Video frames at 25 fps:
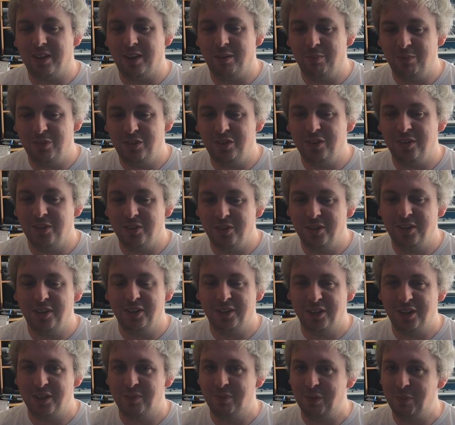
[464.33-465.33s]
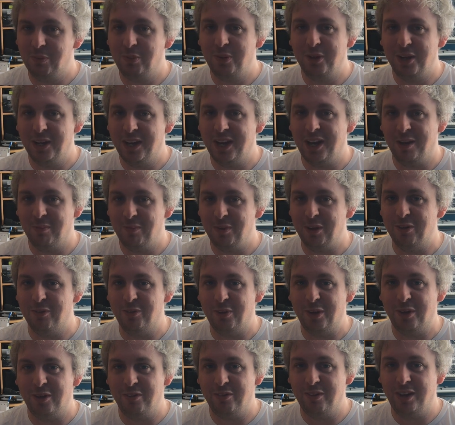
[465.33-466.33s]
I'm sure they're going to be pretty happy with
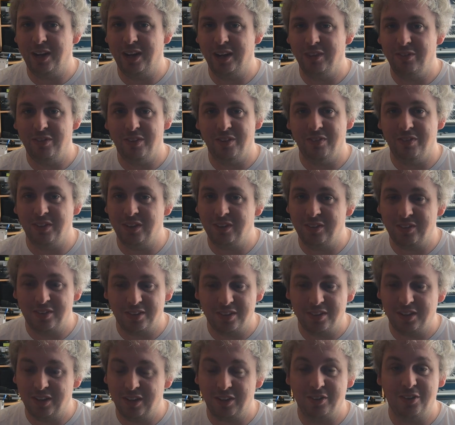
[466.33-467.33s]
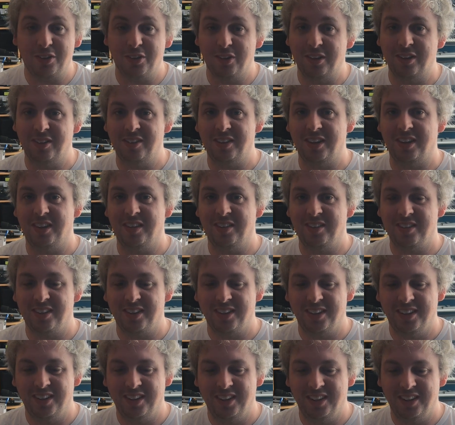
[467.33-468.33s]
what arrives if it's as good as this.
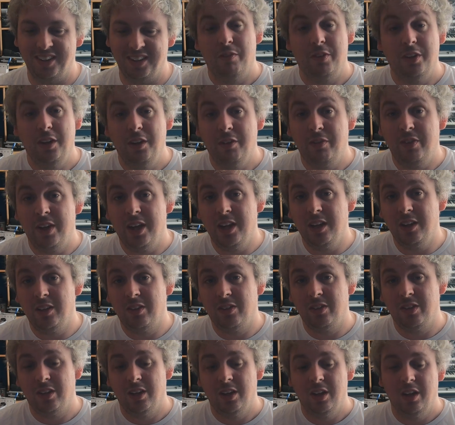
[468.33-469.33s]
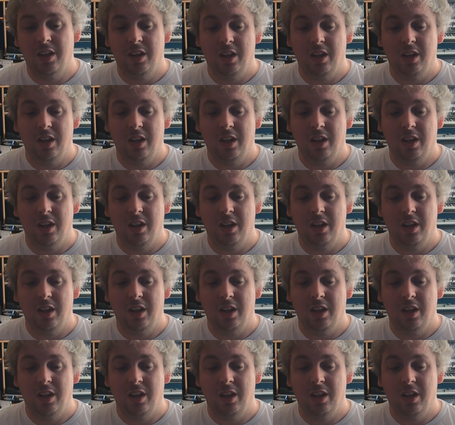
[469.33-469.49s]
For the effects,